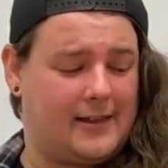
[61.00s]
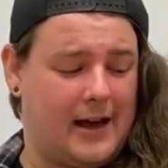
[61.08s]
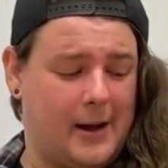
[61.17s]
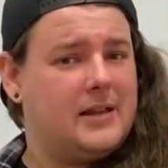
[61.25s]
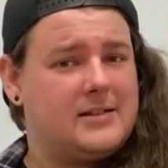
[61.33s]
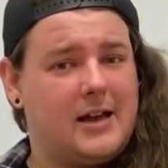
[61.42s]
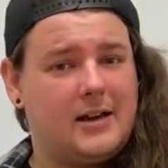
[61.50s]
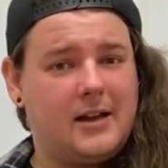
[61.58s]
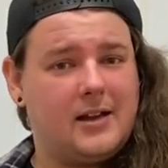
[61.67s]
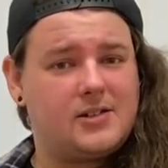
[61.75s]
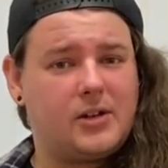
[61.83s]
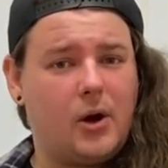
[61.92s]
that. 10
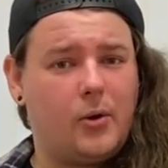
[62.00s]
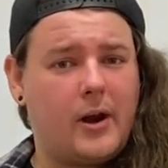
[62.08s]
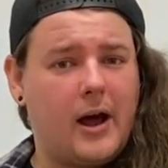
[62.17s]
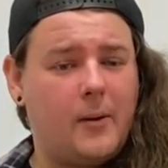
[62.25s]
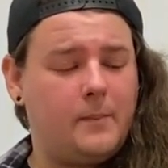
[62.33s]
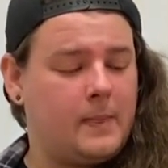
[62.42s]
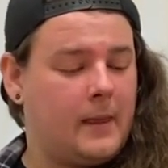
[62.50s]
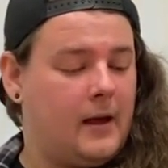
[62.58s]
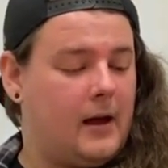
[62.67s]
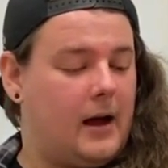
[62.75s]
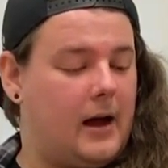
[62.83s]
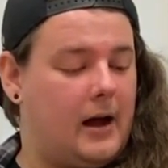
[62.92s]
years ago now,
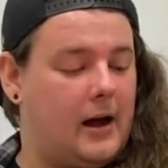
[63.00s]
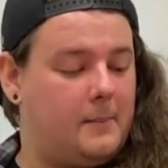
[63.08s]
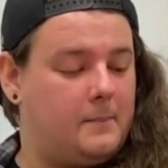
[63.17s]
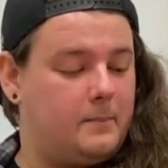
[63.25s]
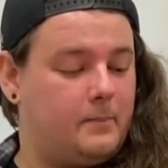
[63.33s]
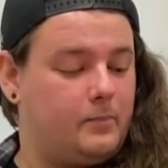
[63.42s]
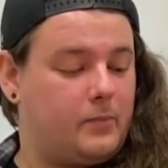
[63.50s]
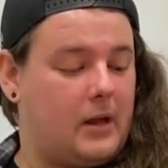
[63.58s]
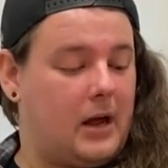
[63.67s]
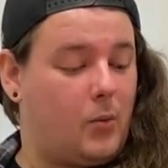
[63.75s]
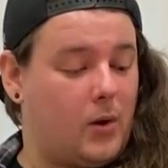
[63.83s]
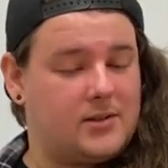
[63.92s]
I
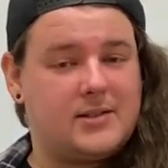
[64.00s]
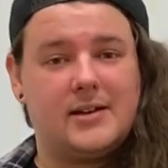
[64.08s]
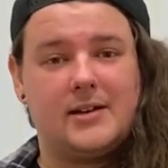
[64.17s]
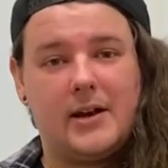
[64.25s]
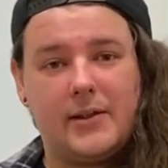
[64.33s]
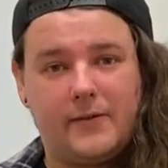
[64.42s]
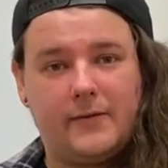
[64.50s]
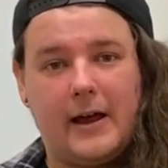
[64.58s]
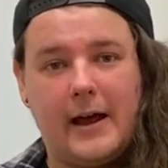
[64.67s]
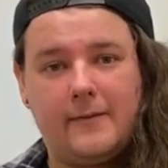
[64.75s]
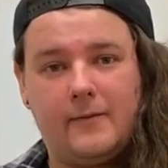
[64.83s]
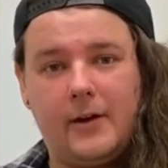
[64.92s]
wanted another
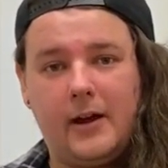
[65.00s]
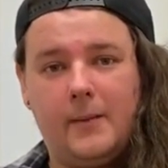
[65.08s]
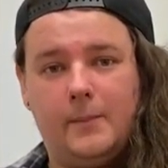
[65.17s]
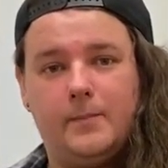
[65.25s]
Flying V.